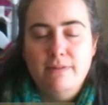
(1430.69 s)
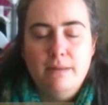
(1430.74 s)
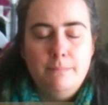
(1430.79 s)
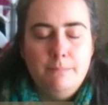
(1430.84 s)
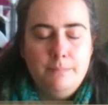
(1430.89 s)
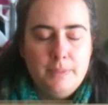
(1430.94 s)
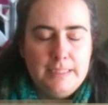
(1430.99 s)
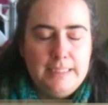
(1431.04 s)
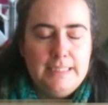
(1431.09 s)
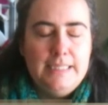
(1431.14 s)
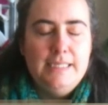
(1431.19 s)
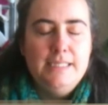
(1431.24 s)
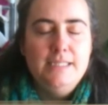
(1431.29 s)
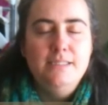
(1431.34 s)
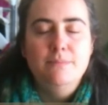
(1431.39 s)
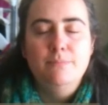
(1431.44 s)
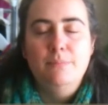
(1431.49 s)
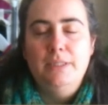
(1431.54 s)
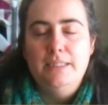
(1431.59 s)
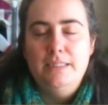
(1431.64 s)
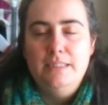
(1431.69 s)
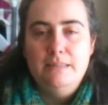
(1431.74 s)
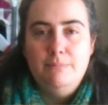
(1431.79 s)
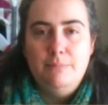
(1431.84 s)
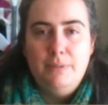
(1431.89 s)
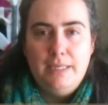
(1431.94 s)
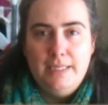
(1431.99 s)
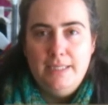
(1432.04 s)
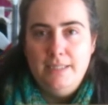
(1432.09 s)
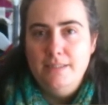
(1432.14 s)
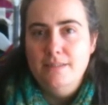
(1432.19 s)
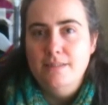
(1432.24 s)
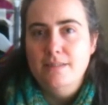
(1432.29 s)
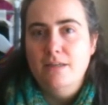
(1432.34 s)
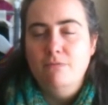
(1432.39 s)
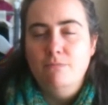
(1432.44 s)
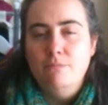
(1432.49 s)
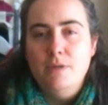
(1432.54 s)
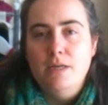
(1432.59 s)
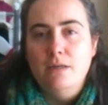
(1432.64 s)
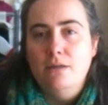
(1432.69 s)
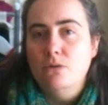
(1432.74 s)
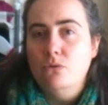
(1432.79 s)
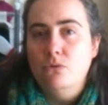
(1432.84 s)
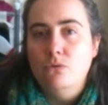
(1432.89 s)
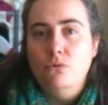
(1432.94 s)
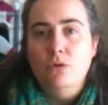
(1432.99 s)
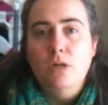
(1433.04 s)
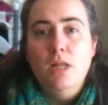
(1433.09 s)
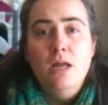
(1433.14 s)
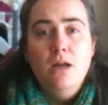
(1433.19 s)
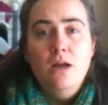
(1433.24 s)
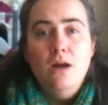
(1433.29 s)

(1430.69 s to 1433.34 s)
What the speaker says: then please, please, please give me a call.